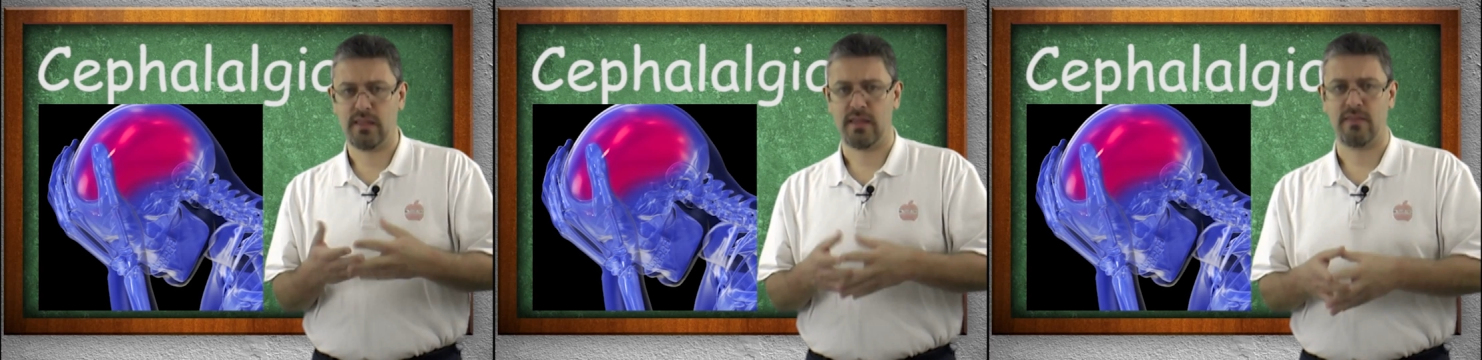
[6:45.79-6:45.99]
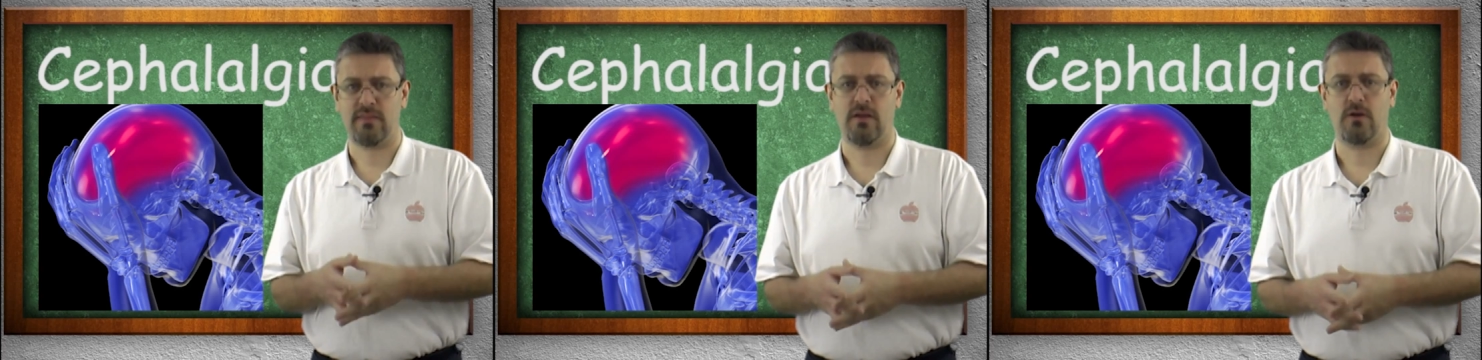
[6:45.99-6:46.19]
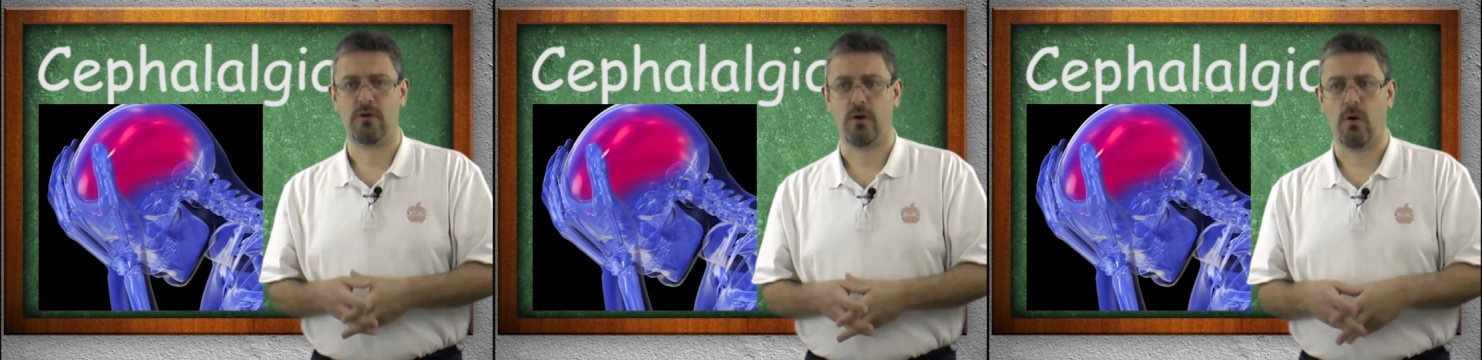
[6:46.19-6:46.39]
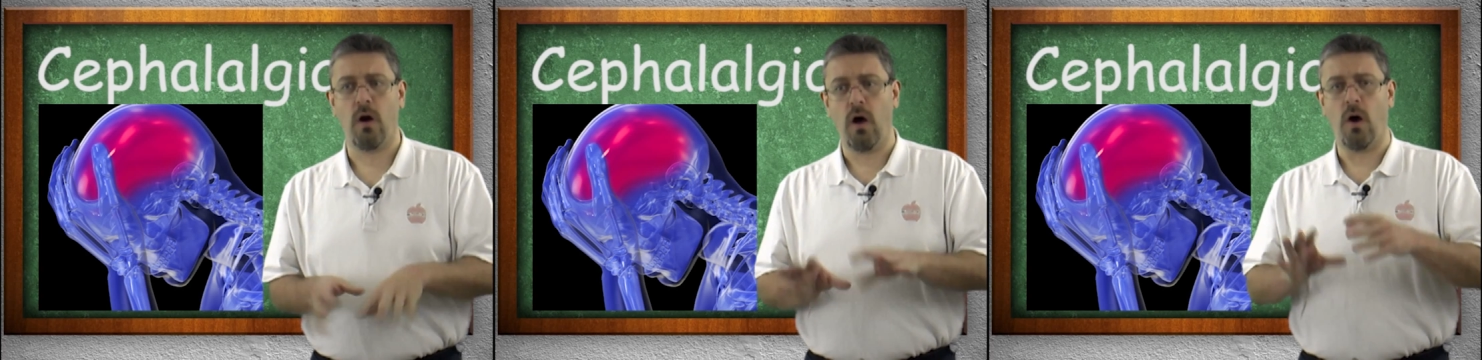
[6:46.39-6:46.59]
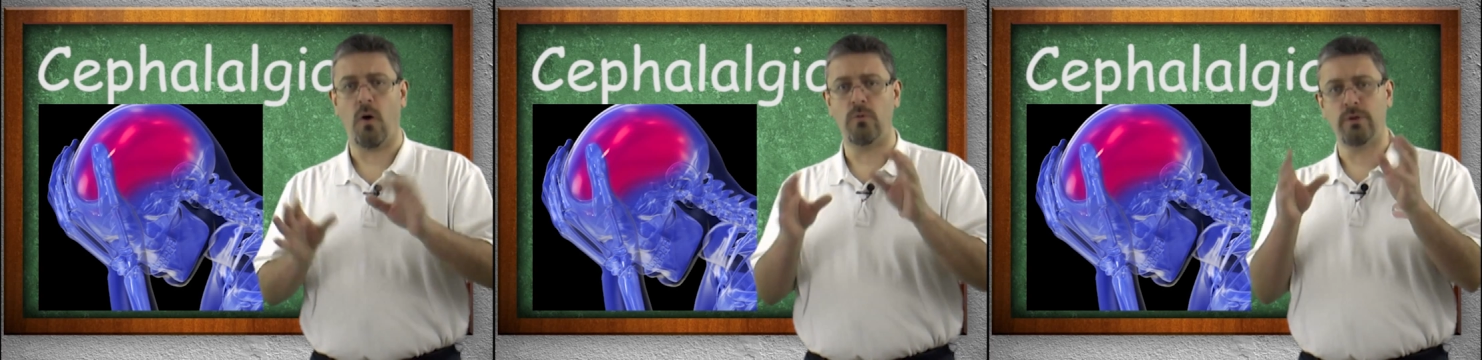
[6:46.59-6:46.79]
And they'll
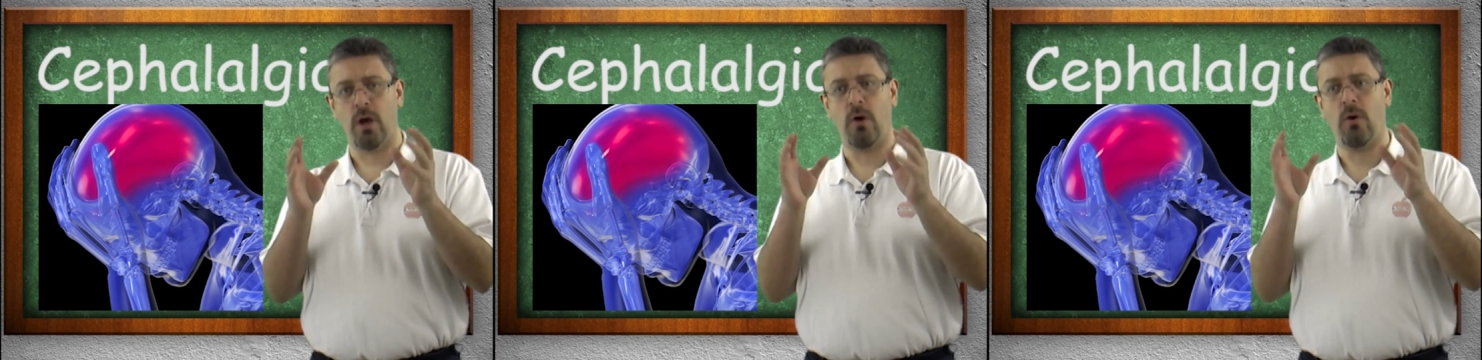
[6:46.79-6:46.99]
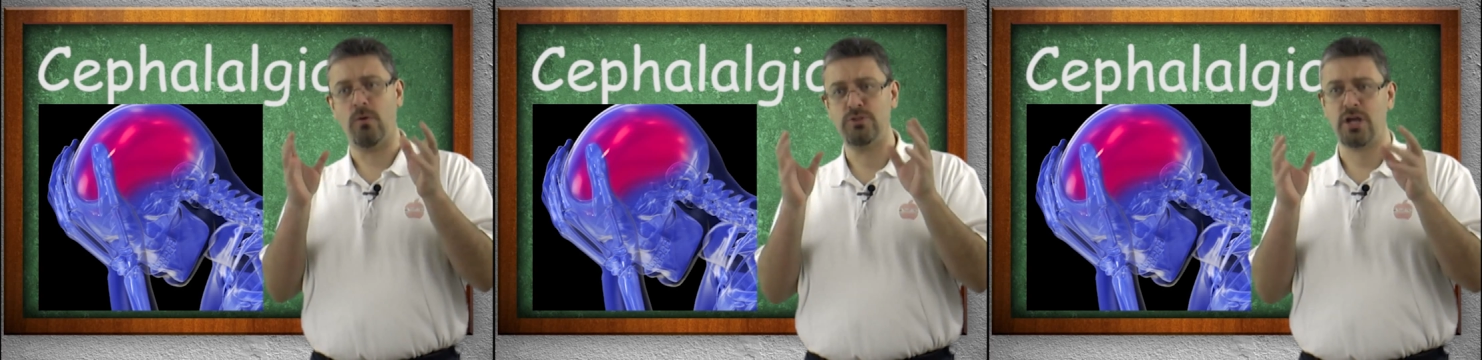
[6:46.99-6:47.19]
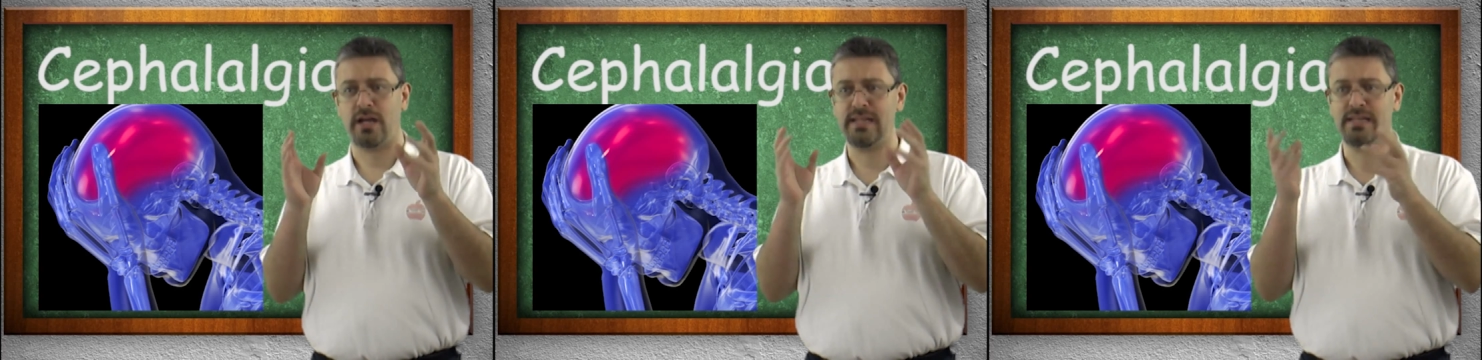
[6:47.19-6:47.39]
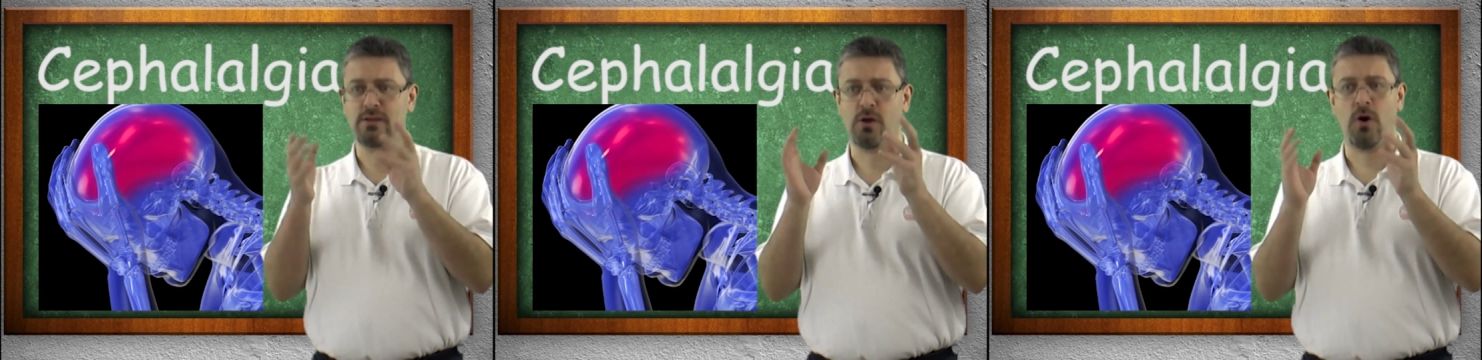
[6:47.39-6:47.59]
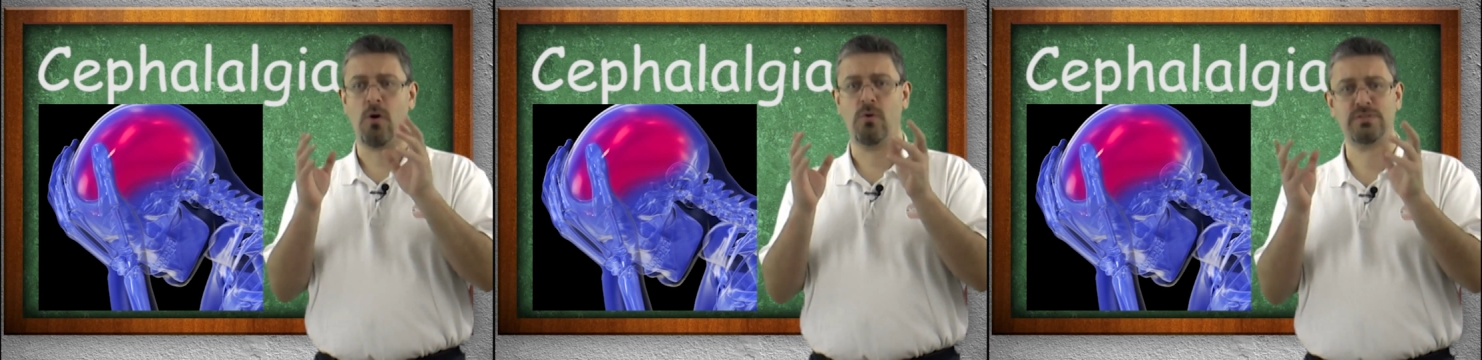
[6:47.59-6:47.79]
go, oh no, Johnny,
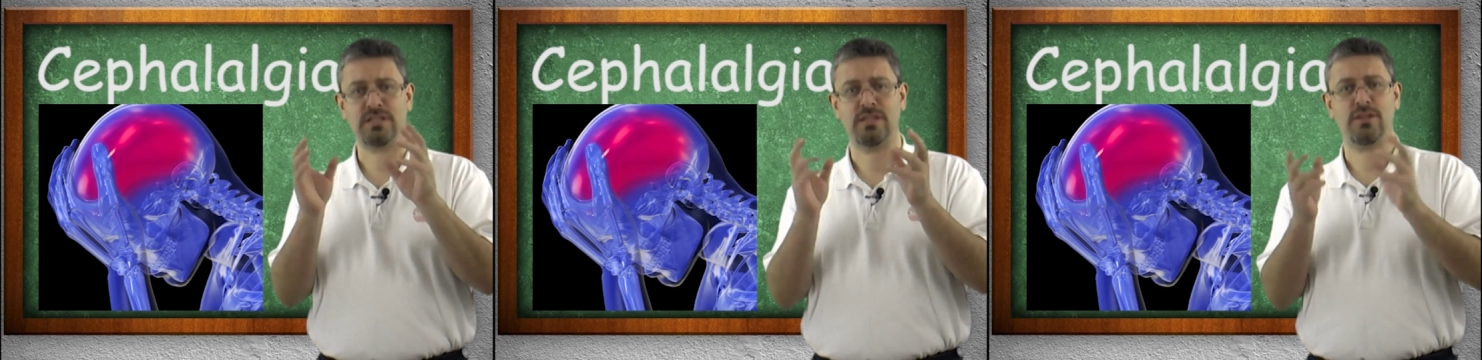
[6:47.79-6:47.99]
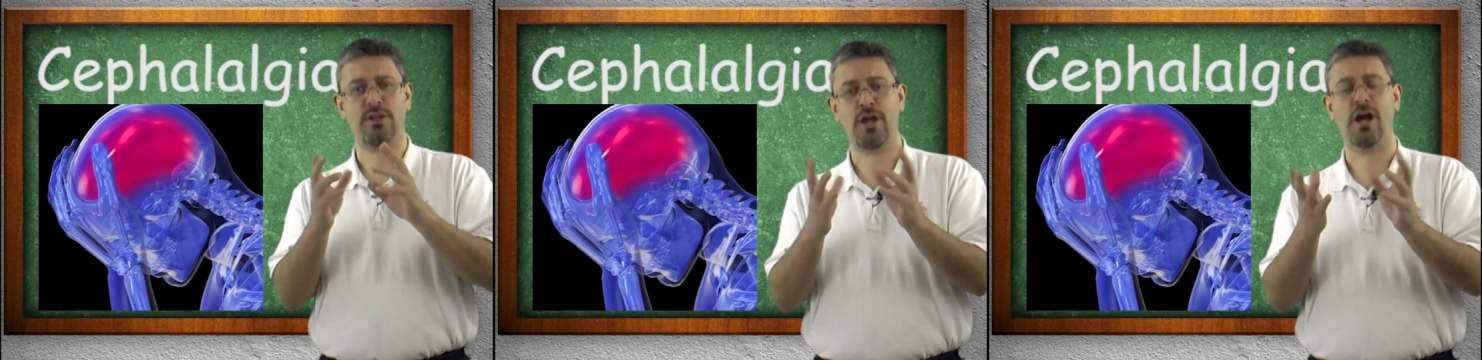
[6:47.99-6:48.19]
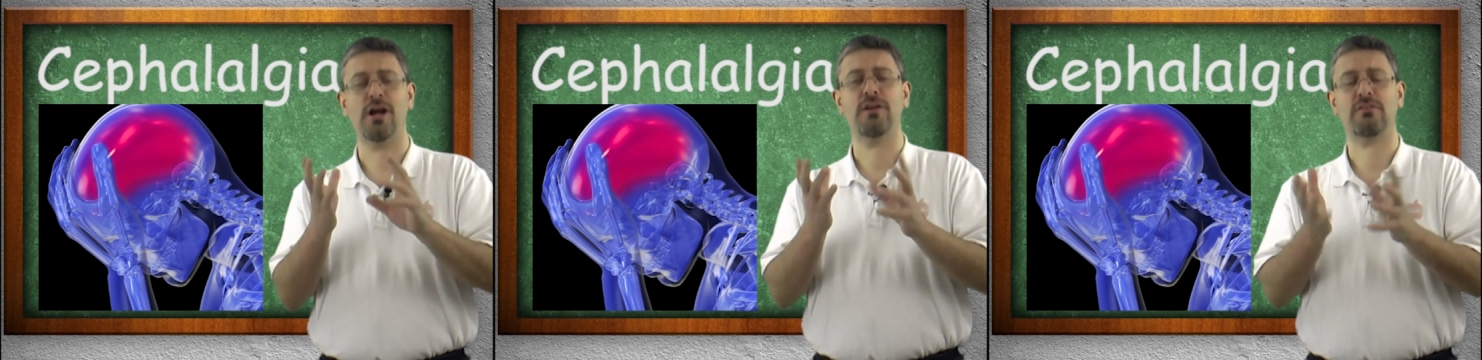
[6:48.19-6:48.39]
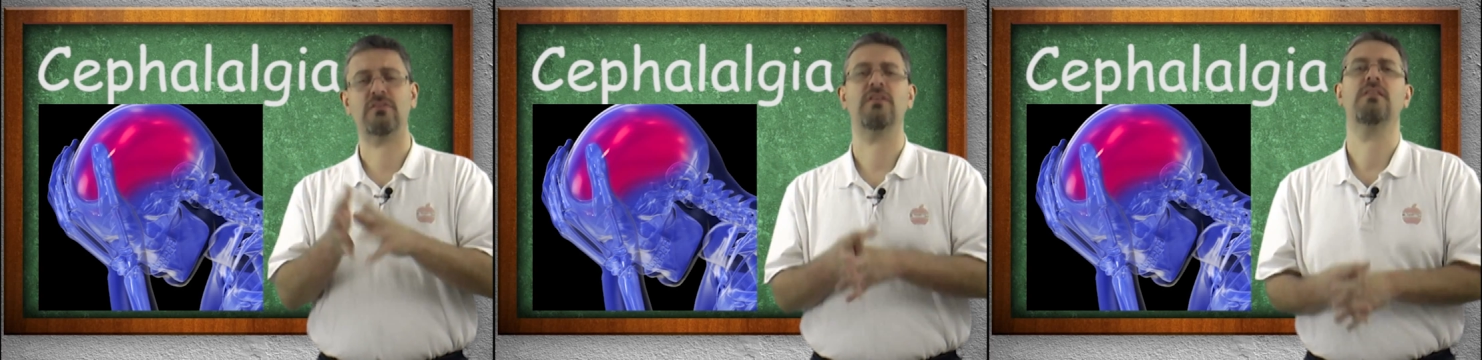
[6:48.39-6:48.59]
go see the nurse.